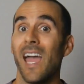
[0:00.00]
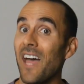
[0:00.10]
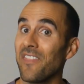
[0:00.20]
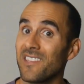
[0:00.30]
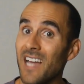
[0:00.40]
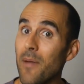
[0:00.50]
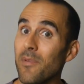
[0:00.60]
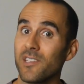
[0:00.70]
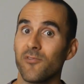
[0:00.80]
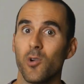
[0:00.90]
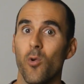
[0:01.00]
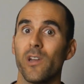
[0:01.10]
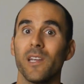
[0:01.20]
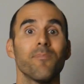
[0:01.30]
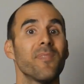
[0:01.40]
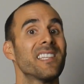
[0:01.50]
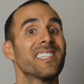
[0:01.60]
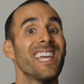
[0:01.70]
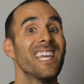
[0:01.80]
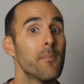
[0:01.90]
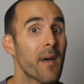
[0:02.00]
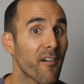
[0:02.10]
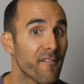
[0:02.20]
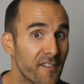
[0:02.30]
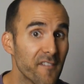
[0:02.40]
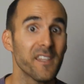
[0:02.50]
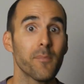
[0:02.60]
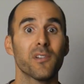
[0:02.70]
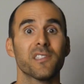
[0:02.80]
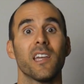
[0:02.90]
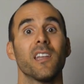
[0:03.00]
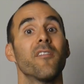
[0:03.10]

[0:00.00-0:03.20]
At the time of this recording, it's in about fifty percent